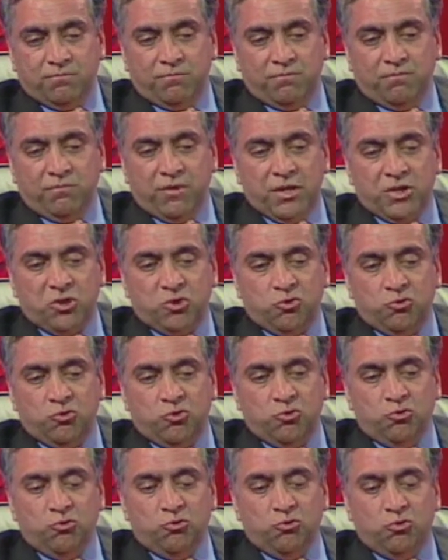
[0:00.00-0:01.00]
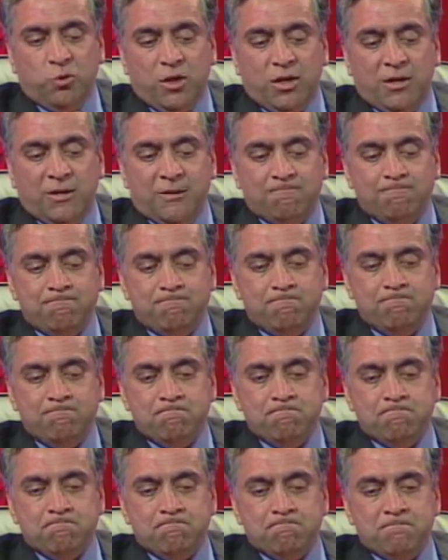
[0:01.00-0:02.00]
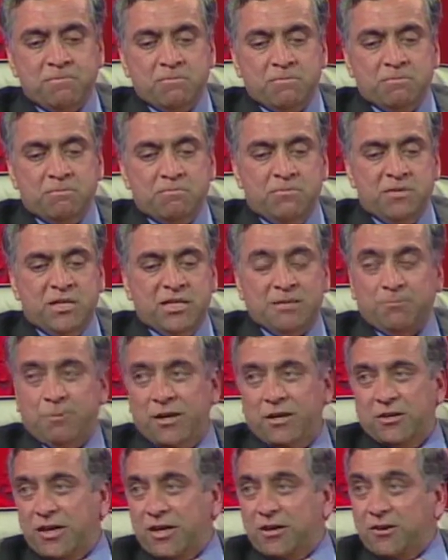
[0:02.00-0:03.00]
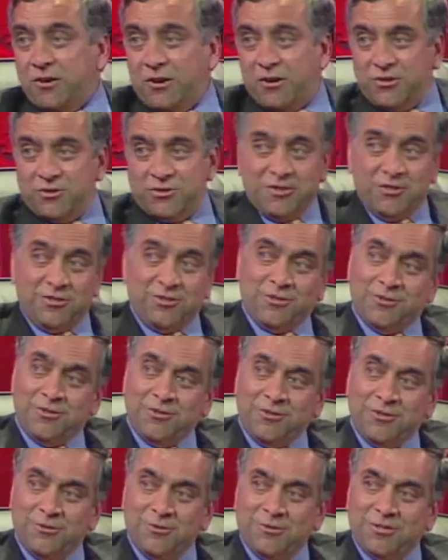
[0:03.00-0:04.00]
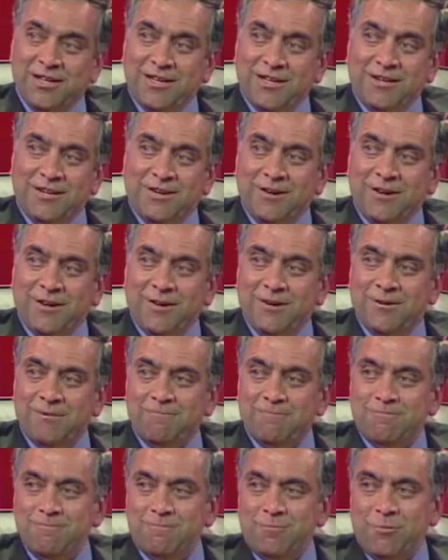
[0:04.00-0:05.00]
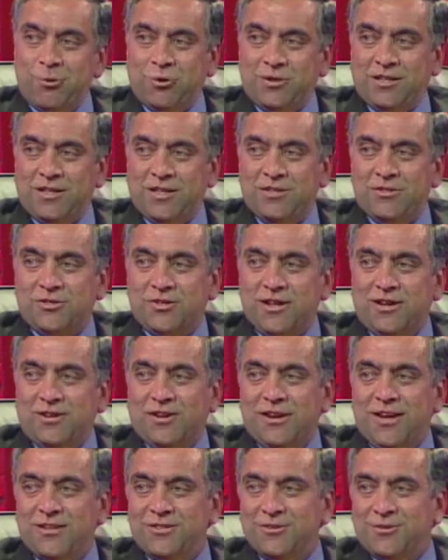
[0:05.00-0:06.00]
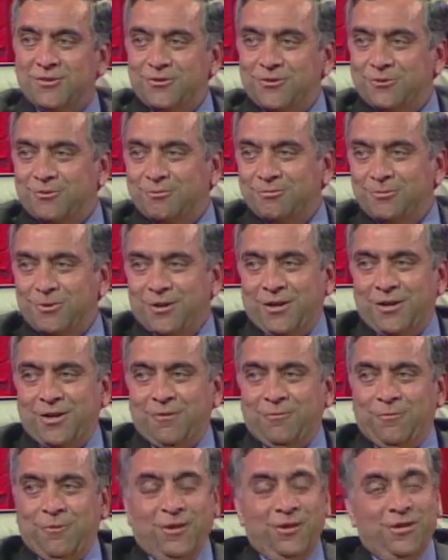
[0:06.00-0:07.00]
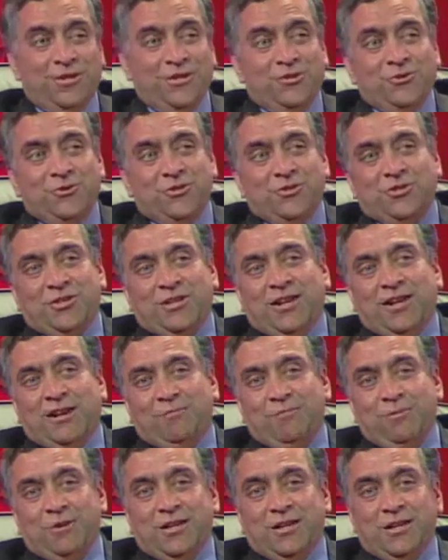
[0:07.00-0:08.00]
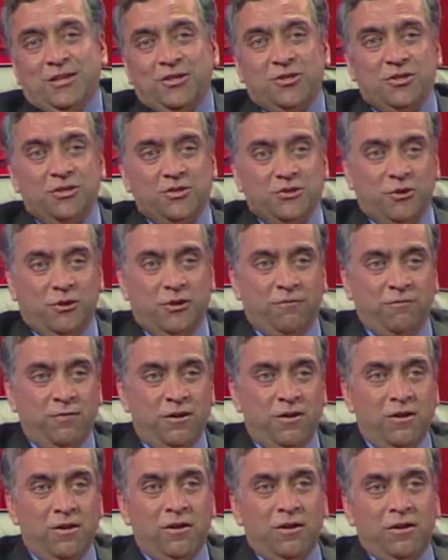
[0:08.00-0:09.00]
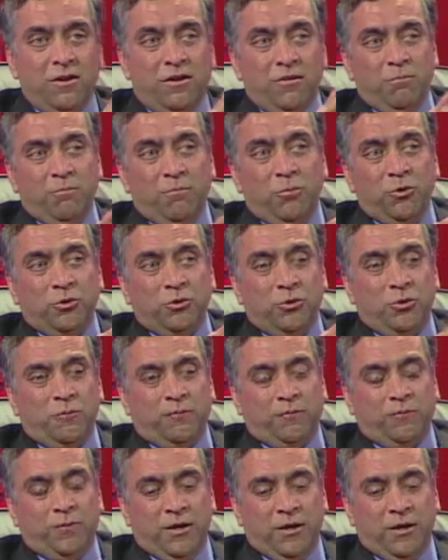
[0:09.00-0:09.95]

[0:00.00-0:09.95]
ways to do display technologies using both inkjet and lasers. There are very interesting applications of both of,